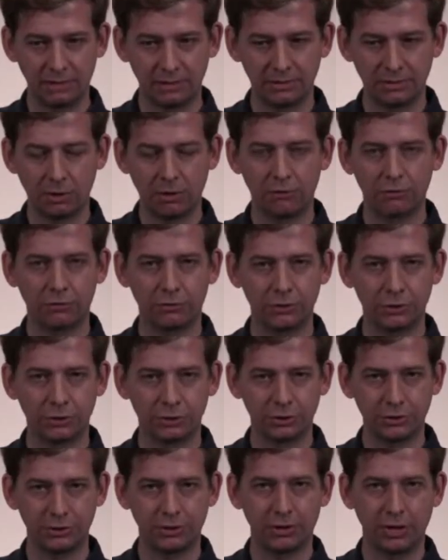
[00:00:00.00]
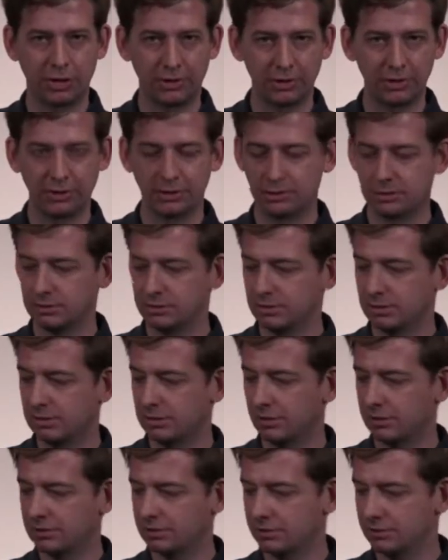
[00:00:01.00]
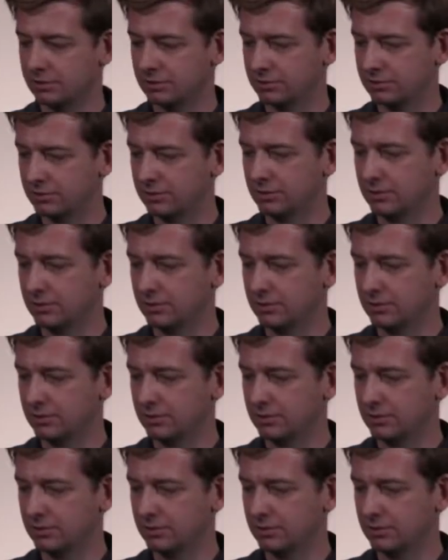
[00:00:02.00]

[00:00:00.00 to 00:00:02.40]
tell for sure are in these collections.